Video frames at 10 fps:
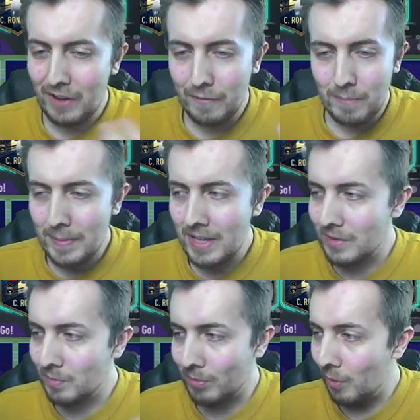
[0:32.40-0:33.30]
Maybe it's
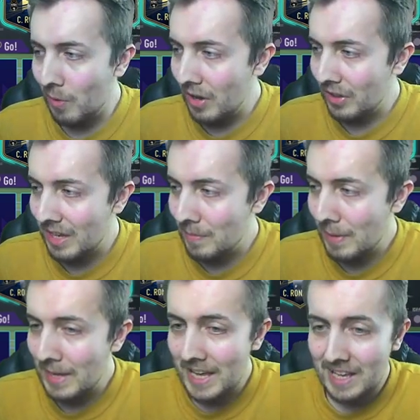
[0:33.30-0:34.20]
not worth it, maybe
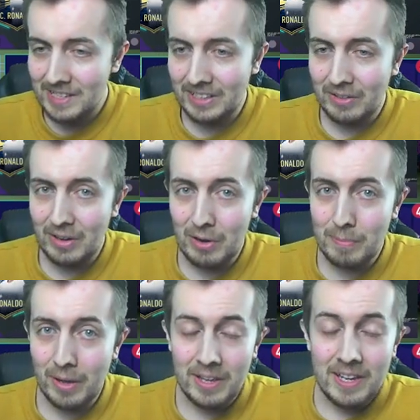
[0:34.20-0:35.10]
it is, I don't know,
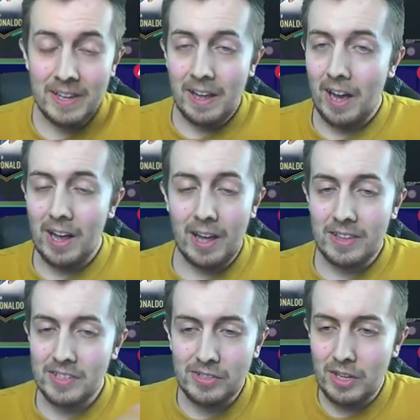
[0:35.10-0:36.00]
but uh, this
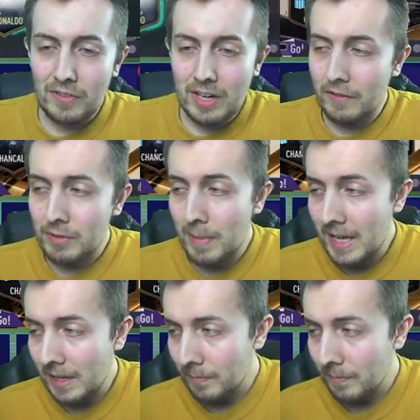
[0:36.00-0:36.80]
is stuff I love to make.